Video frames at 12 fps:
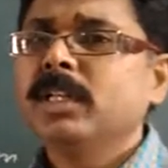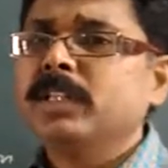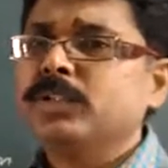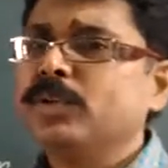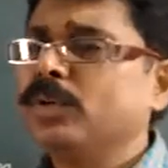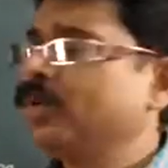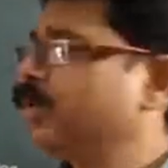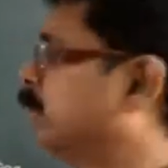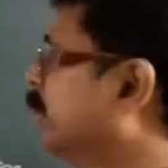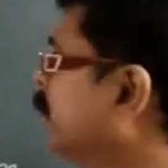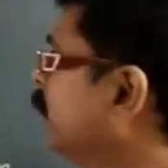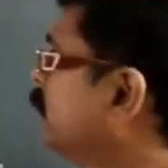So
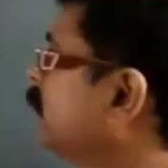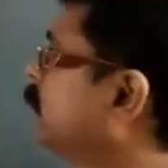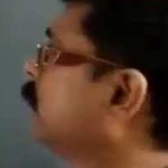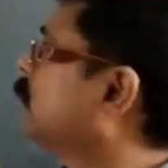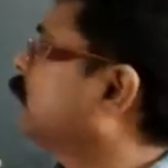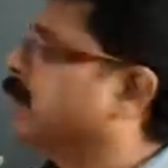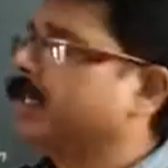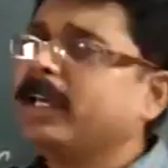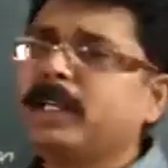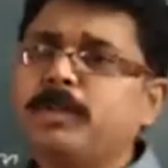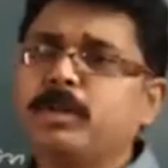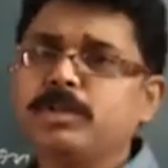that is
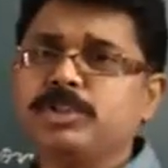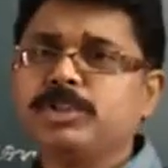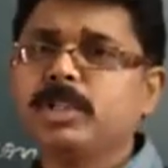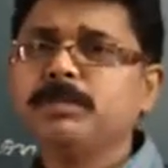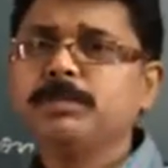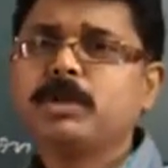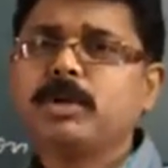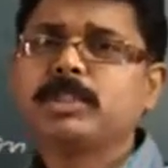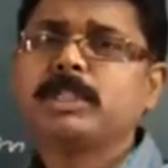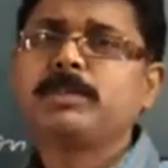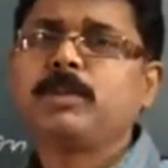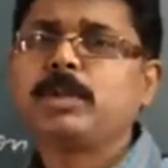air pollution
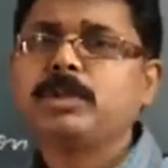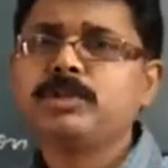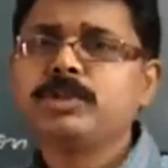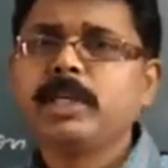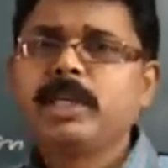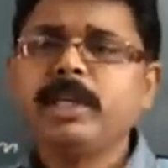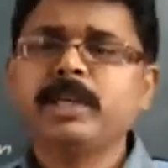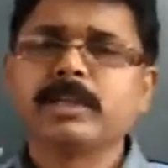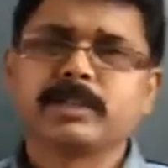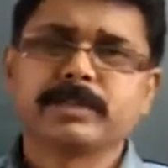because it pollutes the air.